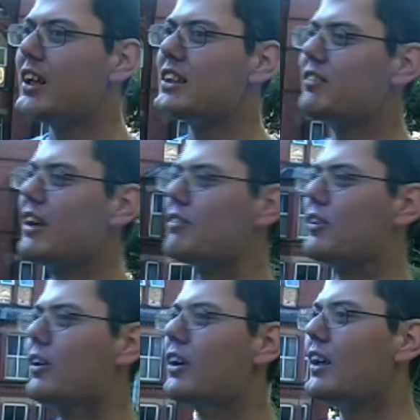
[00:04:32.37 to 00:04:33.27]
So
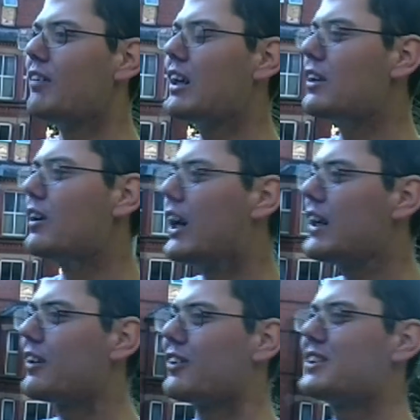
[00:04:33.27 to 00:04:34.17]
therefore,
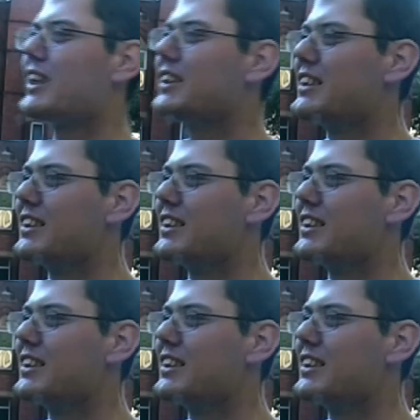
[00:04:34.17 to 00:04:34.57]
eye contact